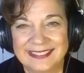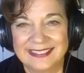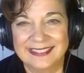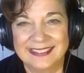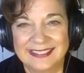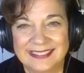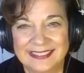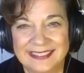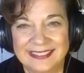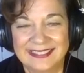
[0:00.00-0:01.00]

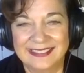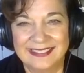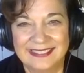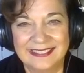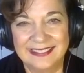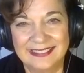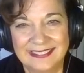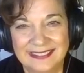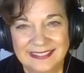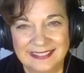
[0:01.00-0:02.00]

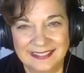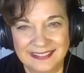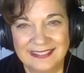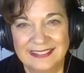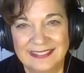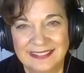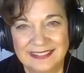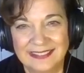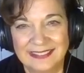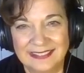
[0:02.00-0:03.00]

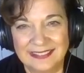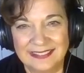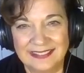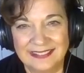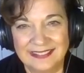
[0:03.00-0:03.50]
(silent)